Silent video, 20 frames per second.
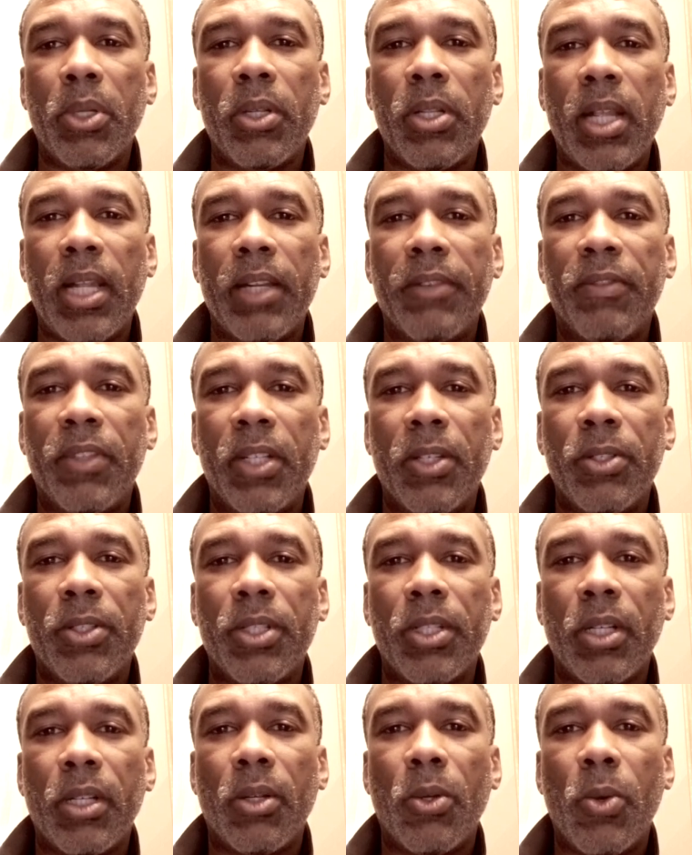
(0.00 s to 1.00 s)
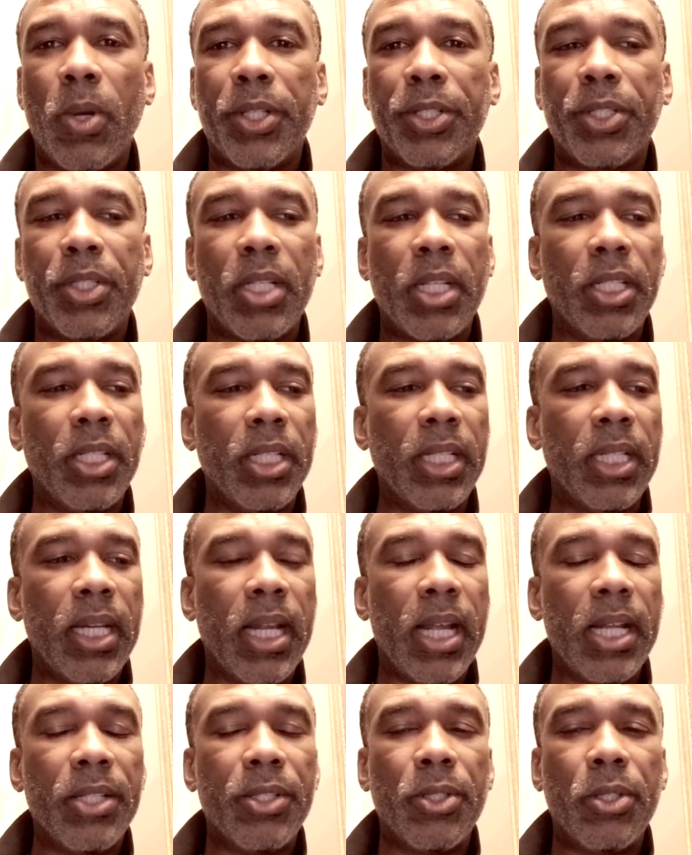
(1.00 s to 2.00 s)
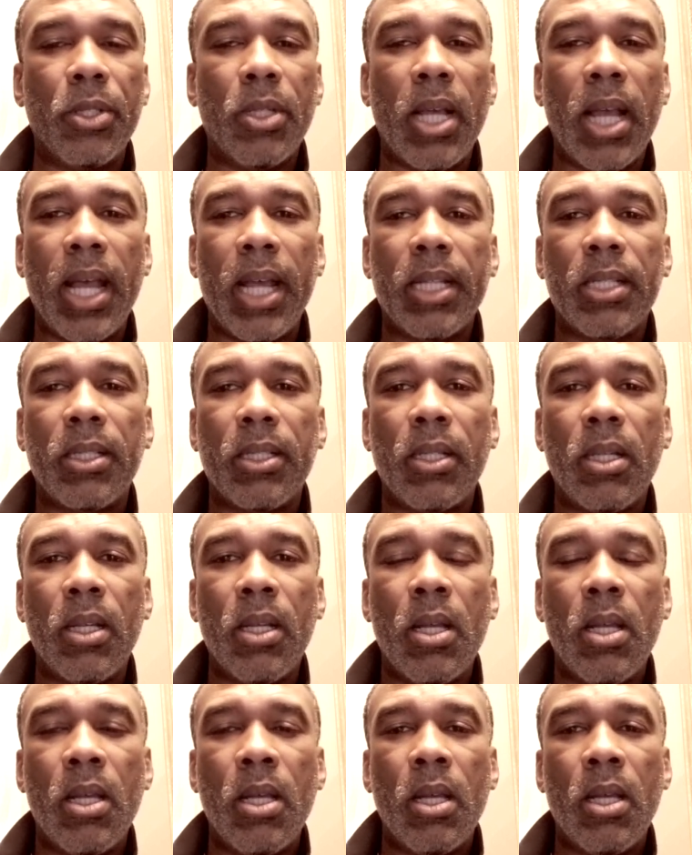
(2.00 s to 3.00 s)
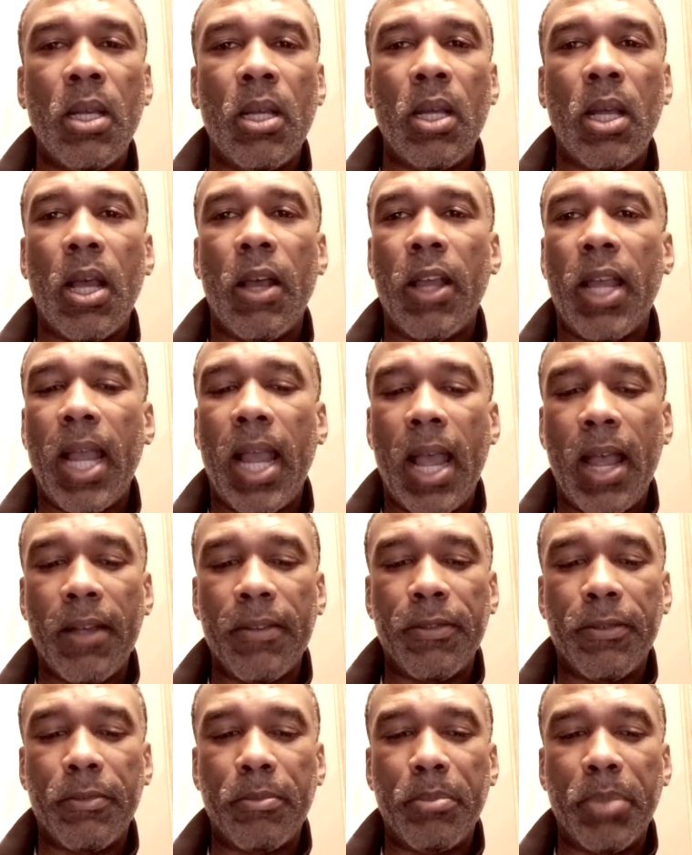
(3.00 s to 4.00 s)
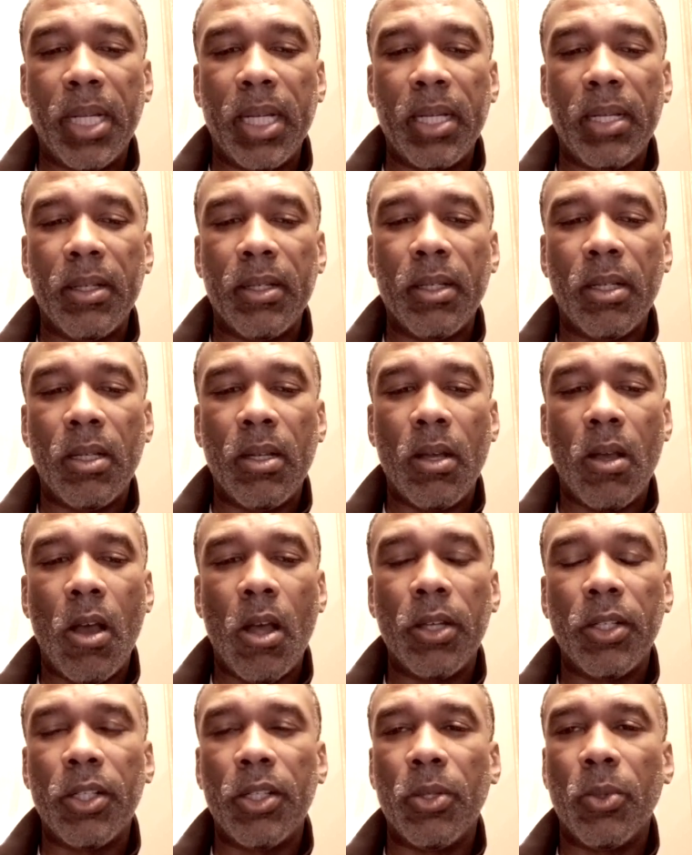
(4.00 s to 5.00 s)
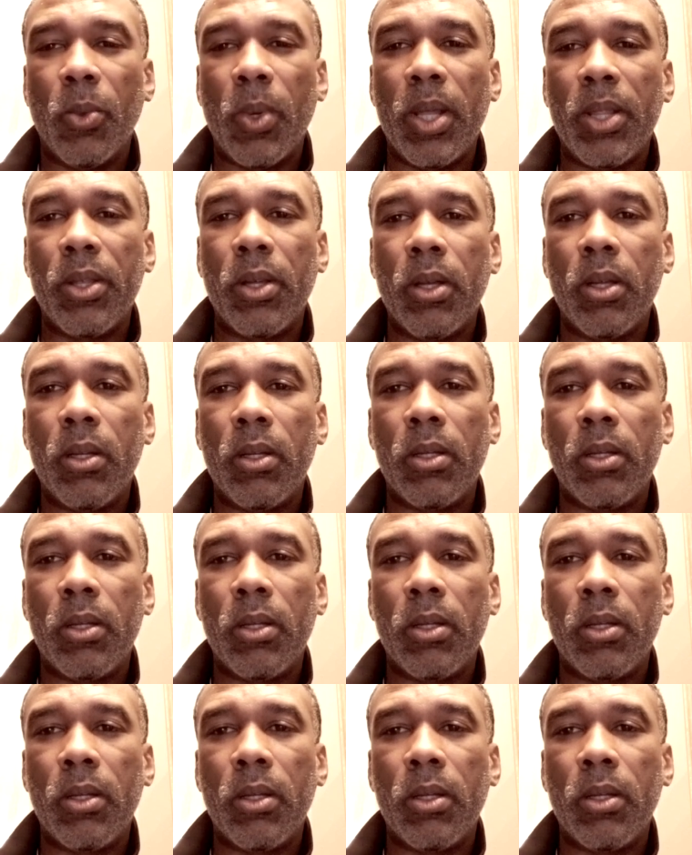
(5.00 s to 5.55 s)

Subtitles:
that if there's a question that you need answered, ask. I have been under the weather,